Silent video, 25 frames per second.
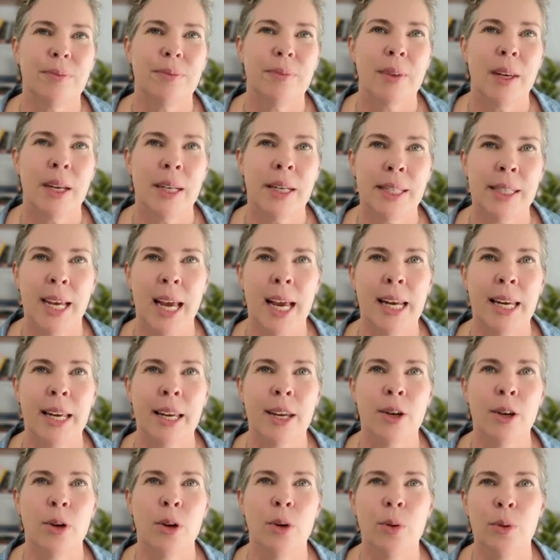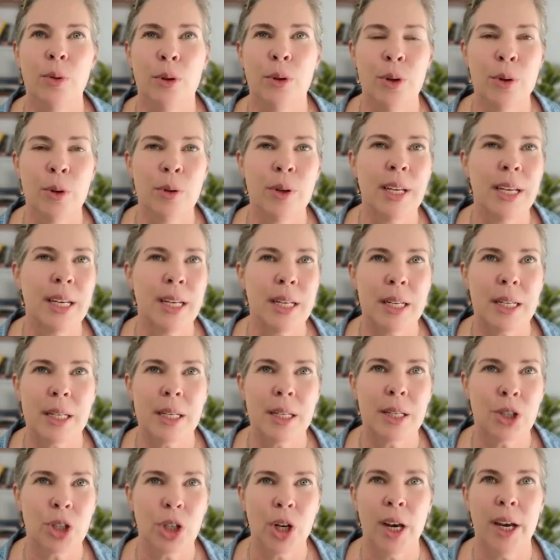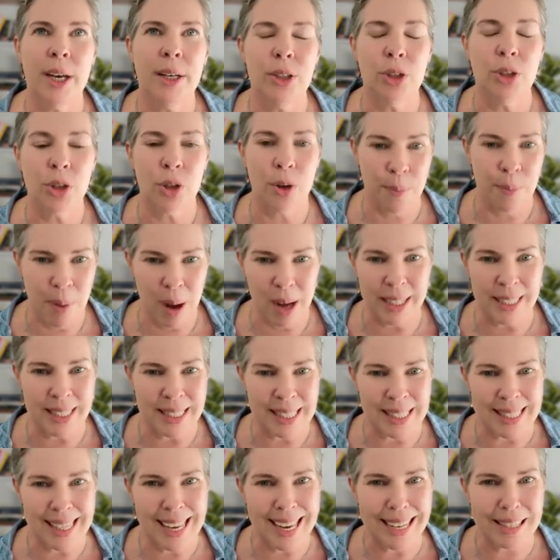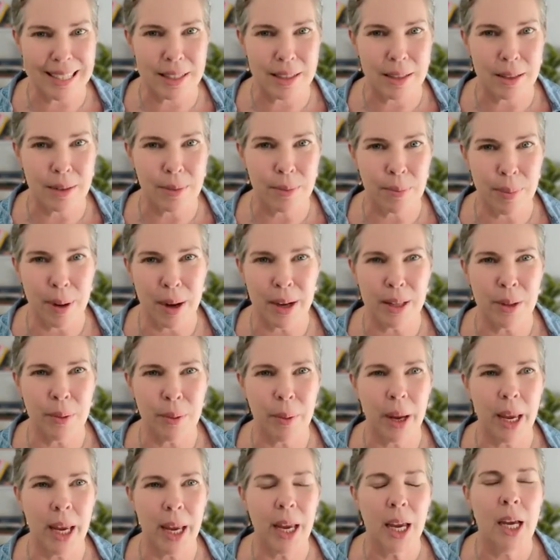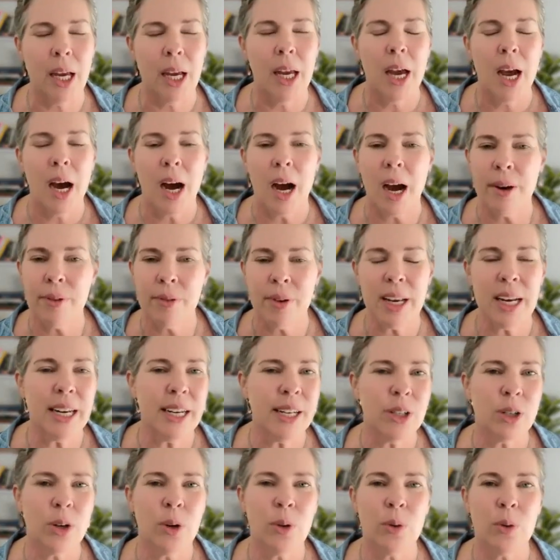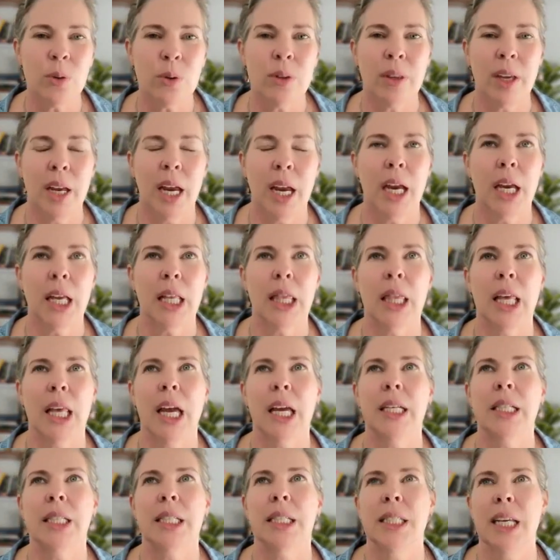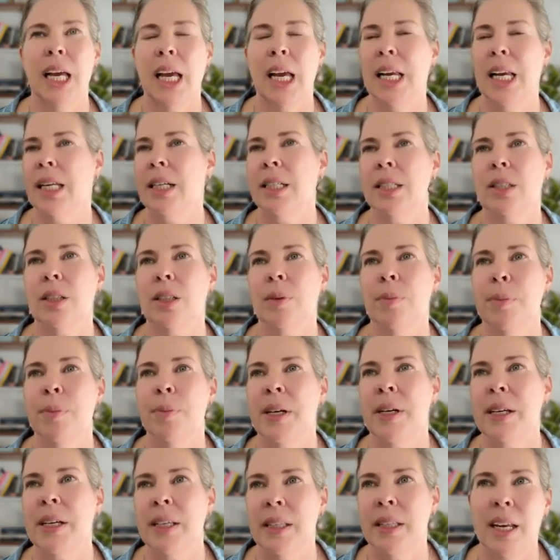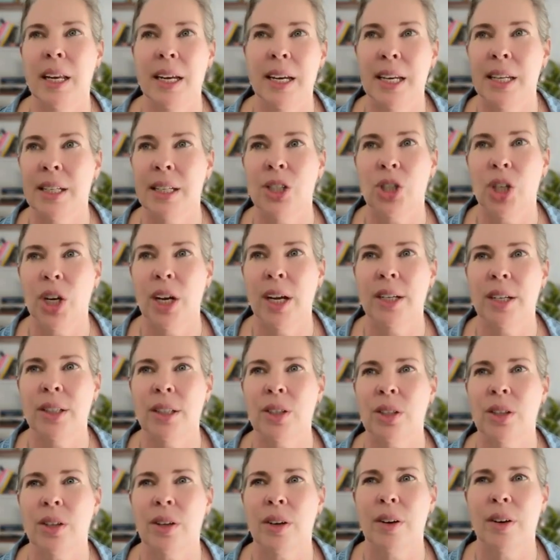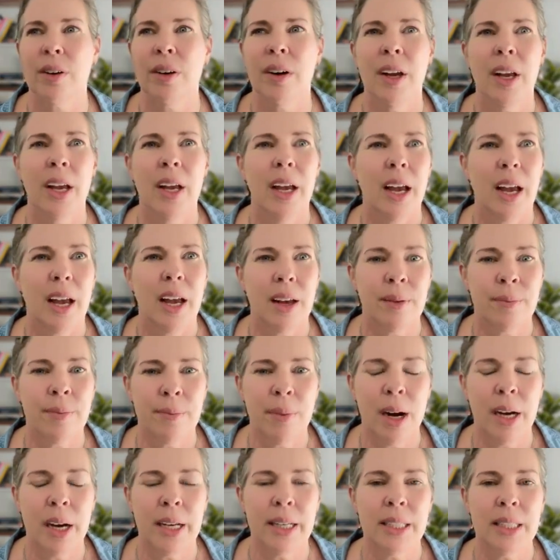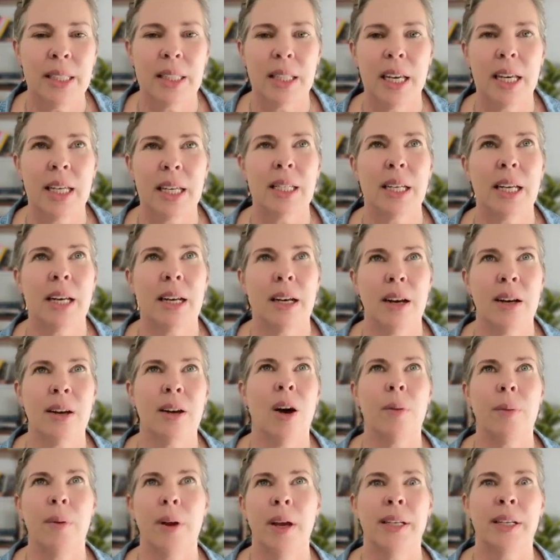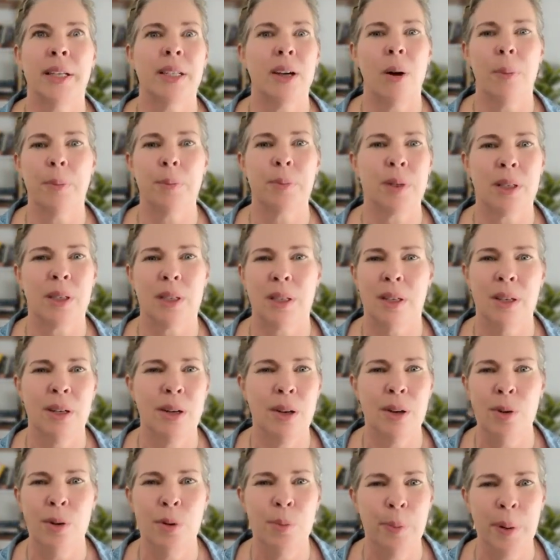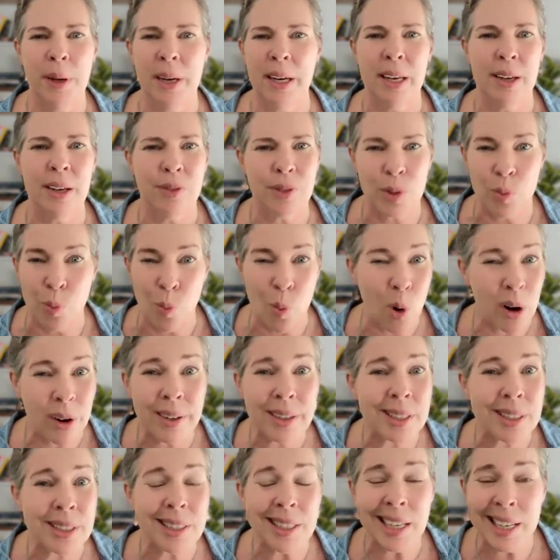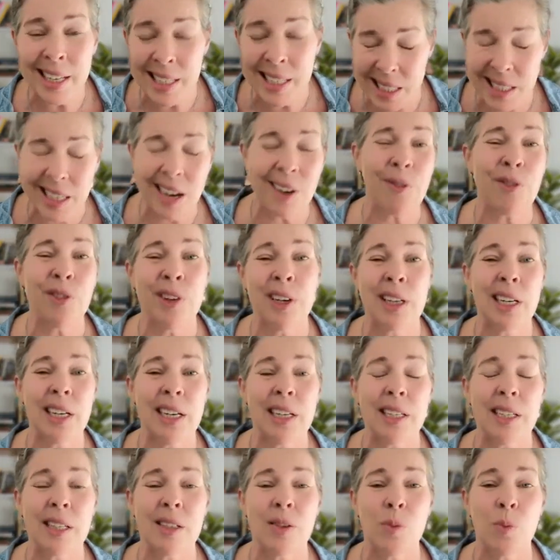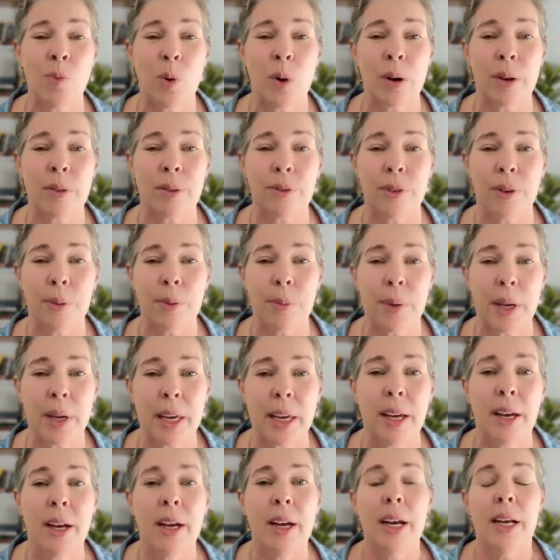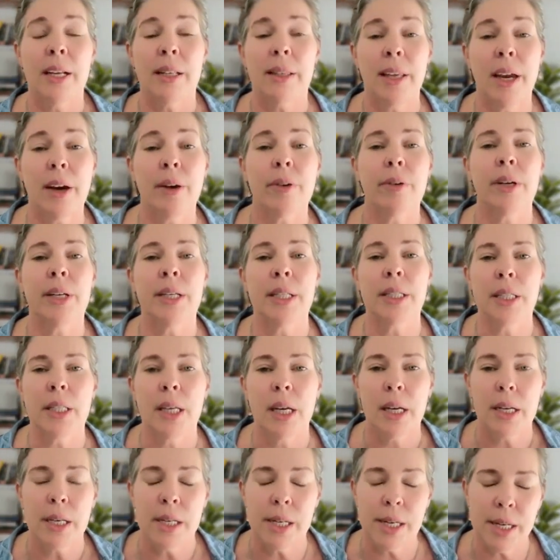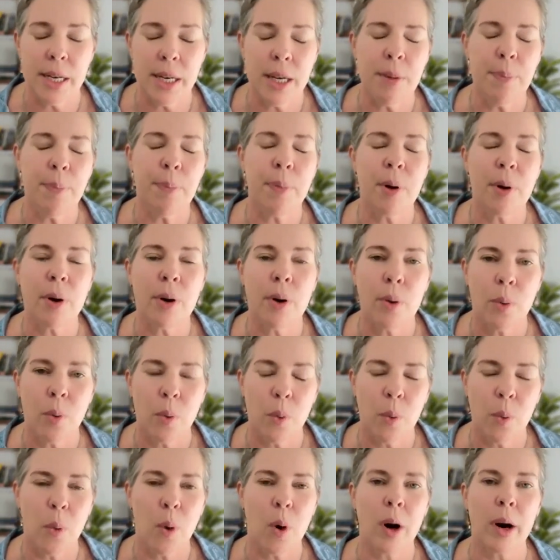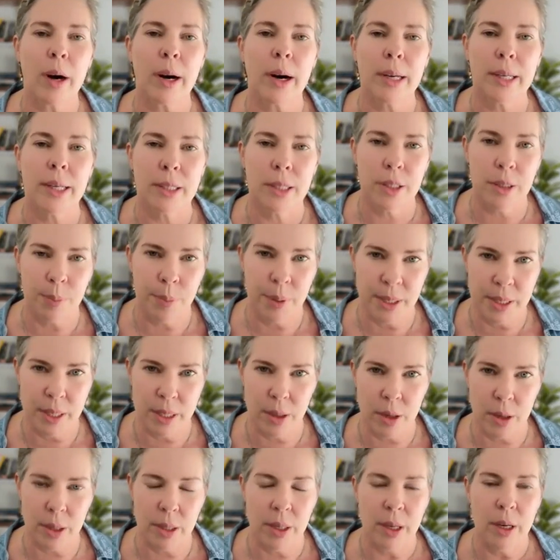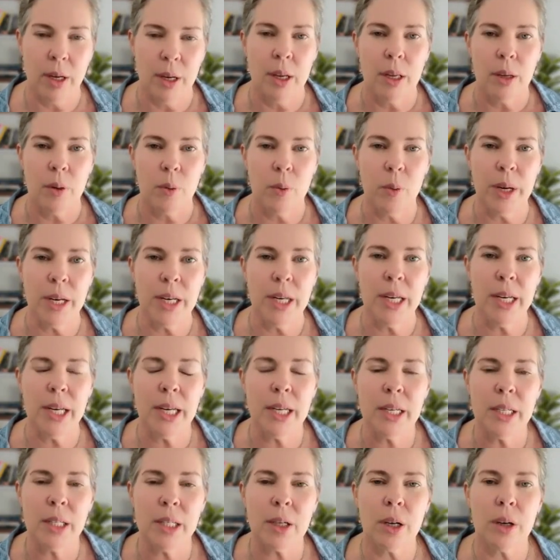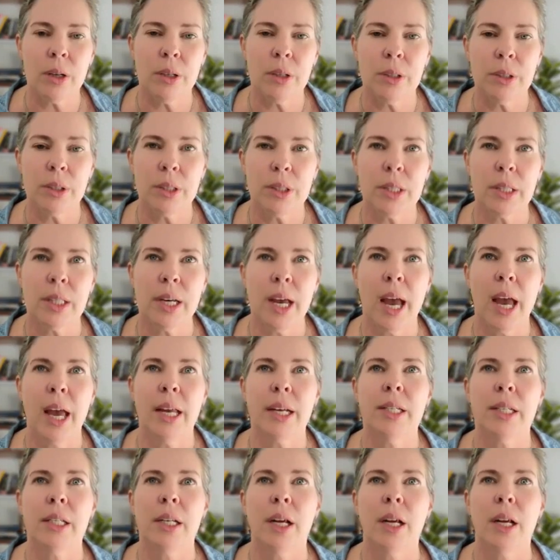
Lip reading: telling you you need to change your mindset, by the way. I really don't think that telling somebody they need to change their mindset and adopt new beliefs works. It definitely didn't work for me. There is deeper work to be done. We need to understand,